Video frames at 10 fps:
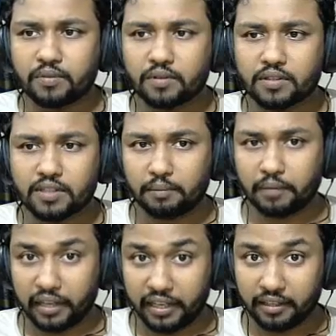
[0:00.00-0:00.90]
some
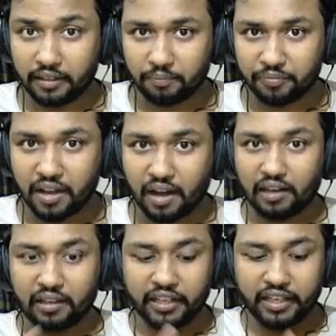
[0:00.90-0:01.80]
link, a
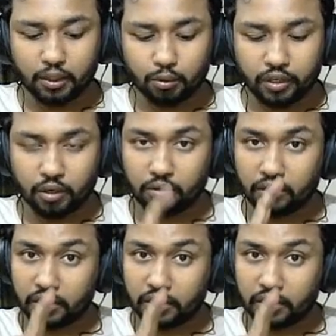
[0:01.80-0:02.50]
link to your